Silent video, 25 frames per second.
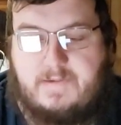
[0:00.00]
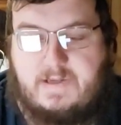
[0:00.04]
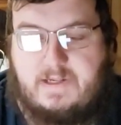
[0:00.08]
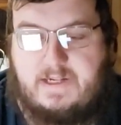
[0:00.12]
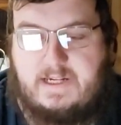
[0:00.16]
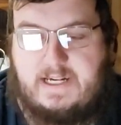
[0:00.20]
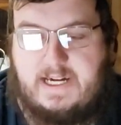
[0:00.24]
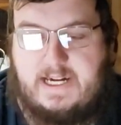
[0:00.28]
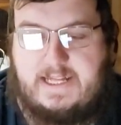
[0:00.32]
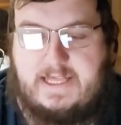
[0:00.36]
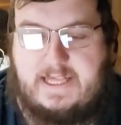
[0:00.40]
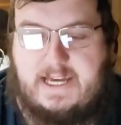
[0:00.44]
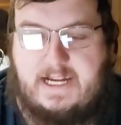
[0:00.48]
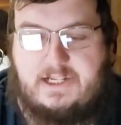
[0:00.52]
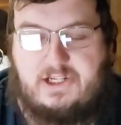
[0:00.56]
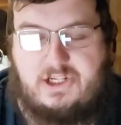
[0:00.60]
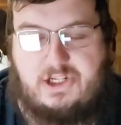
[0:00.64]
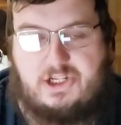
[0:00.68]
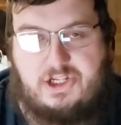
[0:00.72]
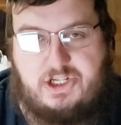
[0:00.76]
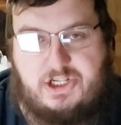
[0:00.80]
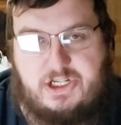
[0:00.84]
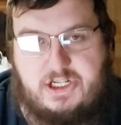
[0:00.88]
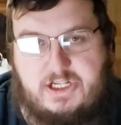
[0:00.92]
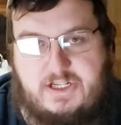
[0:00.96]
Okay, that's
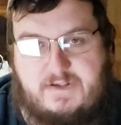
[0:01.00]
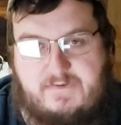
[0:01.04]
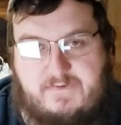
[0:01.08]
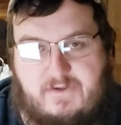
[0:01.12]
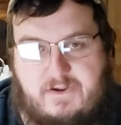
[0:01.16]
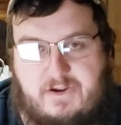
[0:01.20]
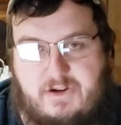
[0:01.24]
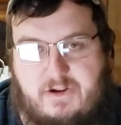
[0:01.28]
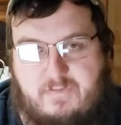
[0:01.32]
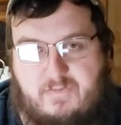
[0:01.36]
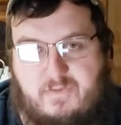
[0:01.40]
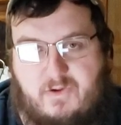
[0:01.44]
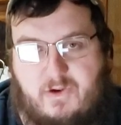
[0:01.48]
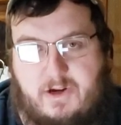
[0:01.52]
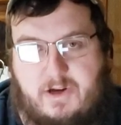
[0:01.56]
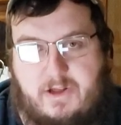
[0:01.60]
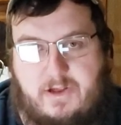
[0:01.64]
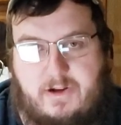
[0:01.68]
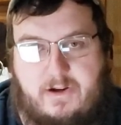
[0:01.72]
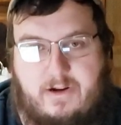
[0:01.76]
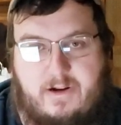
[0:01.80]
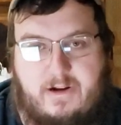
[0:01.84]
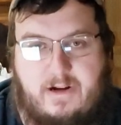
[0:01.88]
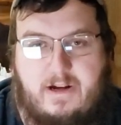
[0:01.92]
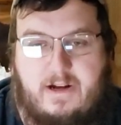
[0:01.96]
just for your
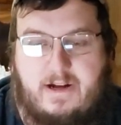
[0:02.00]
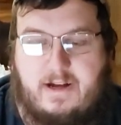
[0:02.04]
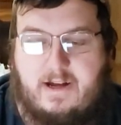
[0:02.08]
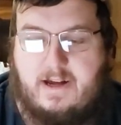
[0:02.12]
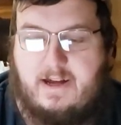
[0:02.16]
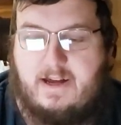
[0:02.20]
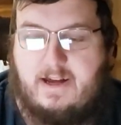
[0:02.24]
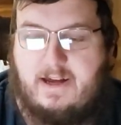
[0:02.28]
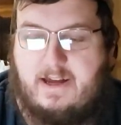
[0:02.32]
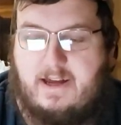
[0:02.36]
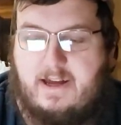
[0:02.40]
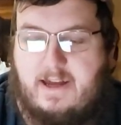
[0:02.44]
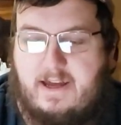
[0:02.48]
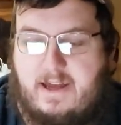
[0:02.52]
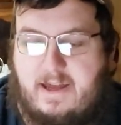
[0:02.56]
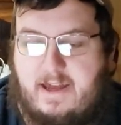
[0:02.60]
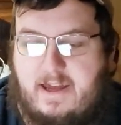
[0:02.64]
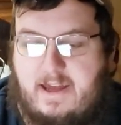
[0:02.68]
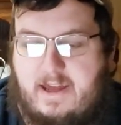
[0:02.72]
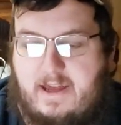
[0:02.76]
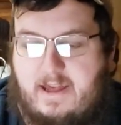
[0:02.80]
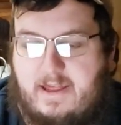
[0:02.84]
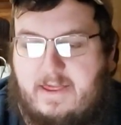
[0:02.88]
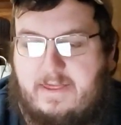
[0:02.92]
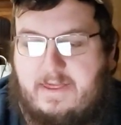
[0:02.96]
boiler.
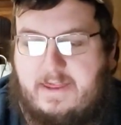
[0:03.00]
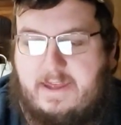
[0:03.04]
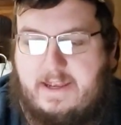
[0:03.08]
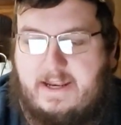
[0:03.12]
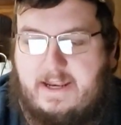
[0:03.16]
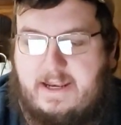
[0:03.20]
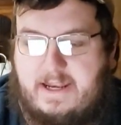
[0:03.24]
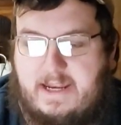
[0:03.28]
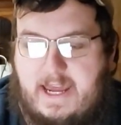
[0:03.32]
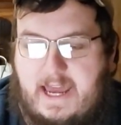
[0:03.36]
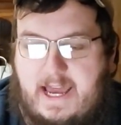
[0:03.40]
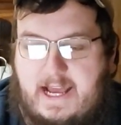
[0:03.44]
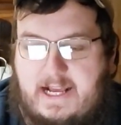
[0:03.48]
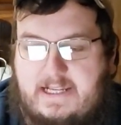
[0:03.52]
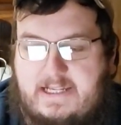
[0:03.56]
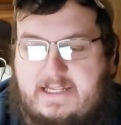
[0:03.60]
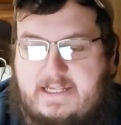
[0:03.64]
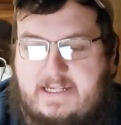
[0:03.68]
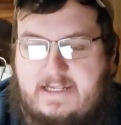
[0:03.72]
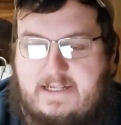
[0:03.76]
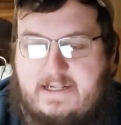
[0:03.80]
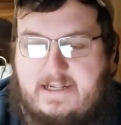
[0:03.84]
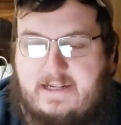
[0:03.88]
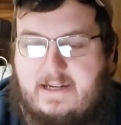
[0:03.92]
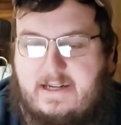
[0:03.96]
The
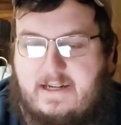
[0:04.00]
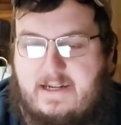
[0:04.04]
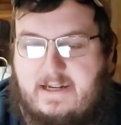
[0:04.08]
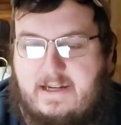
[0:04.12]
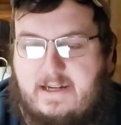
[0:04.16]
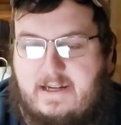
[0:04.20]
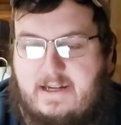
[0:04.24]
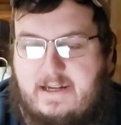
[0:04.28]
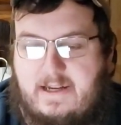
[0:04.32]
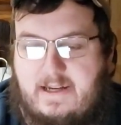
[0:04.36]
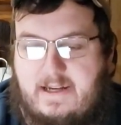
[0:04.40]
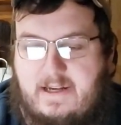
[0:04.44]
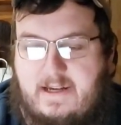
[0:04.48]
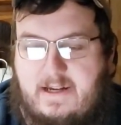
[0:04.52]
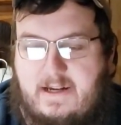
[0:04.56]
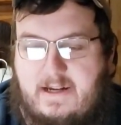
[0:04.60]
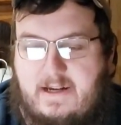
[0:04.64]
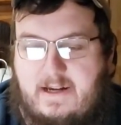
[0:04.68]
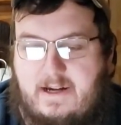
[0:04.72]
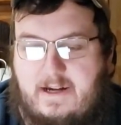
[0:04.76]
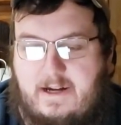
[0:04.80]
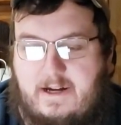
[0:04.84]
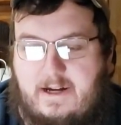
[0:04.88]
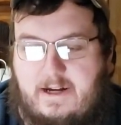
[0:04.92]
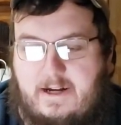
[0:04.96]
next,
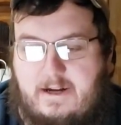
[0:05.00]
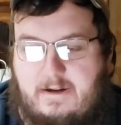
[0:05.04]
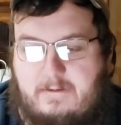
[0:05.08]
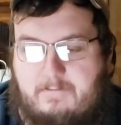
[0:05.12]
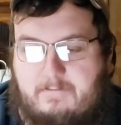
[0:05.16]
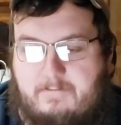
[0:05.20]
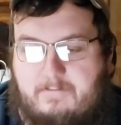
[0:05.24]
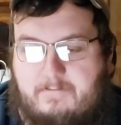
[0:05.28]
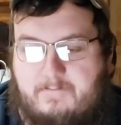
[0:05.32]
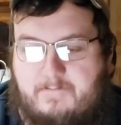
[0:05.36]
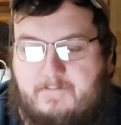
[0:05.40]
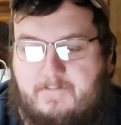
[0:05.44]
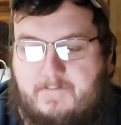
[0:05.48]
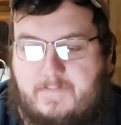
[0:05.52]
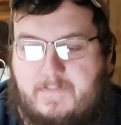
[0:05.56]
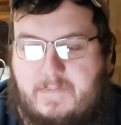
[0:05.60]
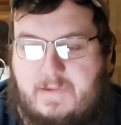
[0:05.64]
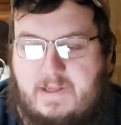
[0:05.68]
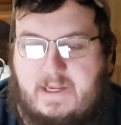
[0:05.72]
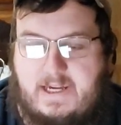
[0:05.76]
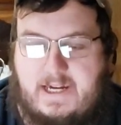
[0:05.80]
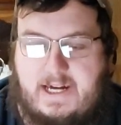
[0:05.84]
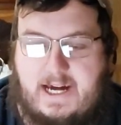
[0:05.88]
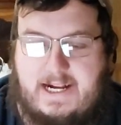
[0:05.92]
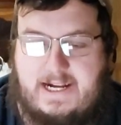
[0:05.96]
um,
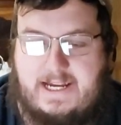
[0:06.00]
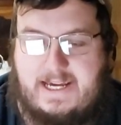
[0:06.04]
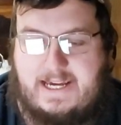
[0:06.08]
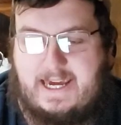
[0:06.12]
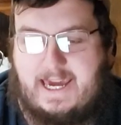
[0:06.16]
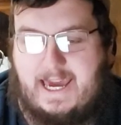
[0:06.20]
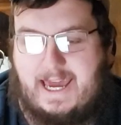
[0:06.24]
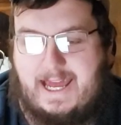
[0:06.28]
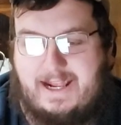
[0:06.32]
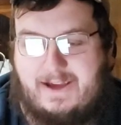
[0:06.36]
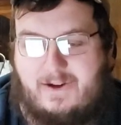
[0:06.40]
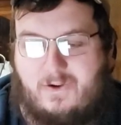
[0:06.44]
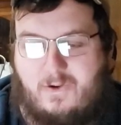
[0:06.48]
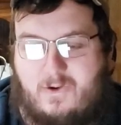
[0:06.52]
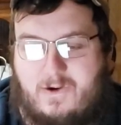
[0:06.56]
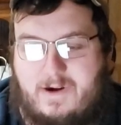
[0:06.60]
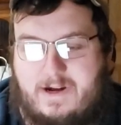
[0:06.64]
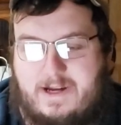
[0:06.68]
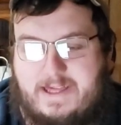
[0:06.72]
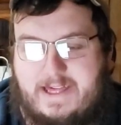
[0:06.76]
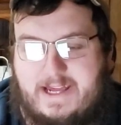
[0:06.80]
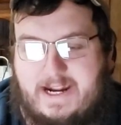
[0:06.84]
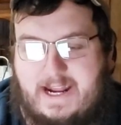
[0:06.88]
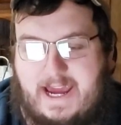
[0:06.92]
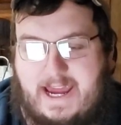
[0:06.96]
kind of
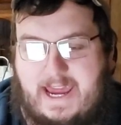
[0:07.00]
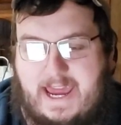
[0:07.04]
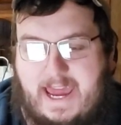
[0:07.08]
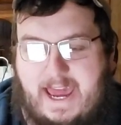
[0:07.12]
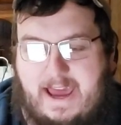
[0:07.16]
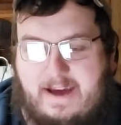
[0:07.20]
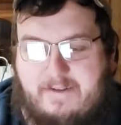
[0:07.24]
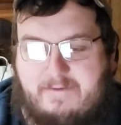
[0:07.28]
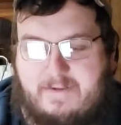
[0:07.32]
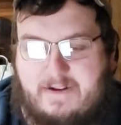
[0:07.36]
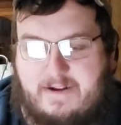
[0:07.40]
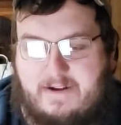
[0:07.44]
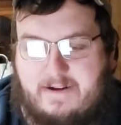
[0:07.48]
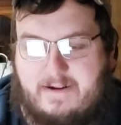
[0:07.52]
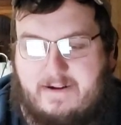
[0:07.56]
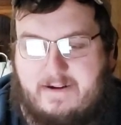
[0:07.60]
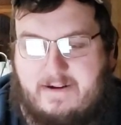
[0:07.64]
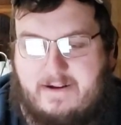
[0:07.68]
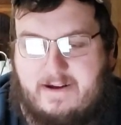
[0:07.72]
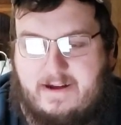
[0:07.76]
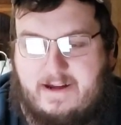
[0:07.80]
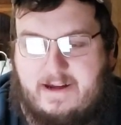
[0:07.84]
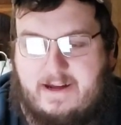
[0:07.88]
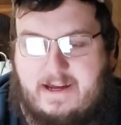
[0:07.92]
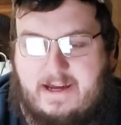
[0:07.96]
category that I have here
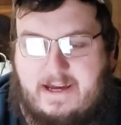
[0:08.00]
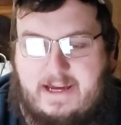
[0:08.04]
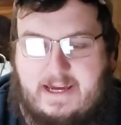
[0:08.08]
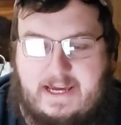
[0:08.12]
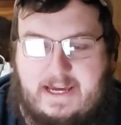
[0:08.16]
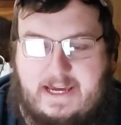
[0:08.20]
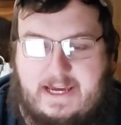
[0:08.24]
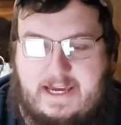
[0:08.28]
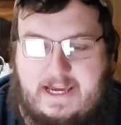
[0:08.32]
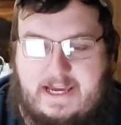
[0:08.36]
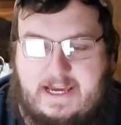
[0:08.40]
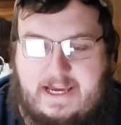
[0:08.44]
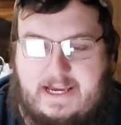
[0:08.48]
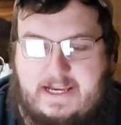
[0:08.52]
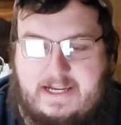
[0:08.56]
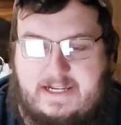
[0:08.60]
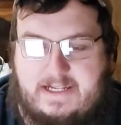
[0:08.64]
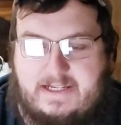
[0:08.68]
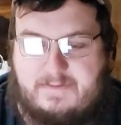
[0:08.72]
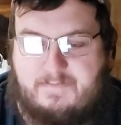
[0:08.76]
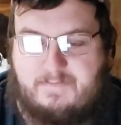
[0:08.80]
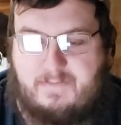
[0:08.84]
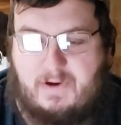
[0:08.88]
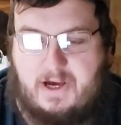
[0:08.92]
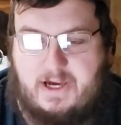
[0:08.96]

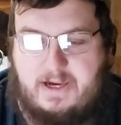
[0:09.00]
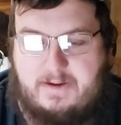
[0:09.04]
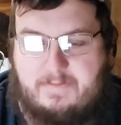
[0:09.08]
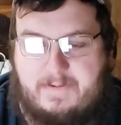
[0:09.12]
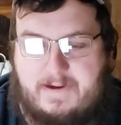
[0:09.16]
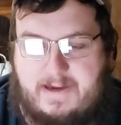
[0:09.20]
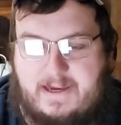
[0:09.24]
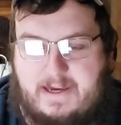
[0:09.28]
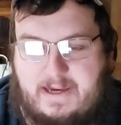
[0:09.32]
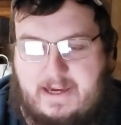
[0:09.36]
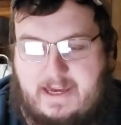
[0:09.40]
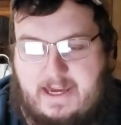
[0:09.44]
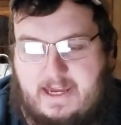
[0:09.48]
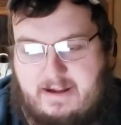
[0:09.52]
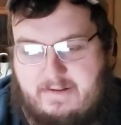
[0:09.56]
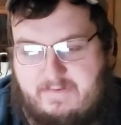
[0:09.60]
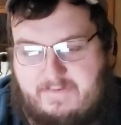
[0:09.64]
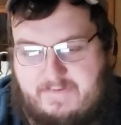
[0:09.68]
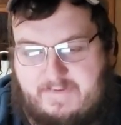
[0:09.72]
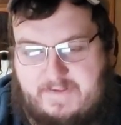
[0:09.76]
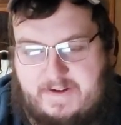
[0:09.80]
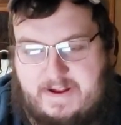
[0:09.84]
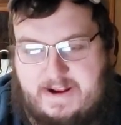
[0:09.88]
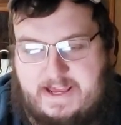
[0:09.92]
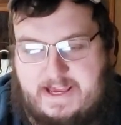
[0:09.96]
is piping and
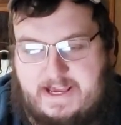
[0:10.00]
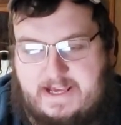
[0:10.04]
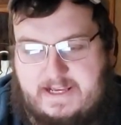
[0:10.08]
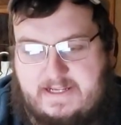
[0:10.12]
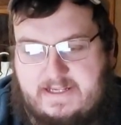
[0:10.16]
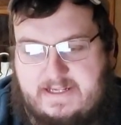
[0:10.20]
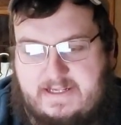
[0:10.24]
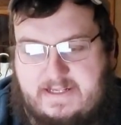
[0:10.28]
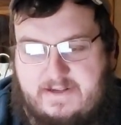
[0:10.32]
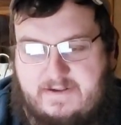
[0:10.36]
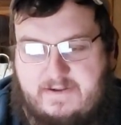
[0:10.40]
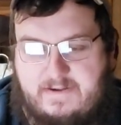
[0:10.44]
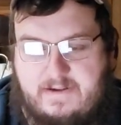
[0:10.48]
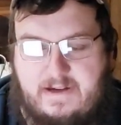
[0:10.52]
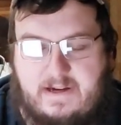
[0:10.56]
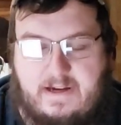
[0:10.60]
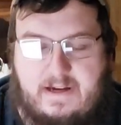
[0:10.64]
fittings.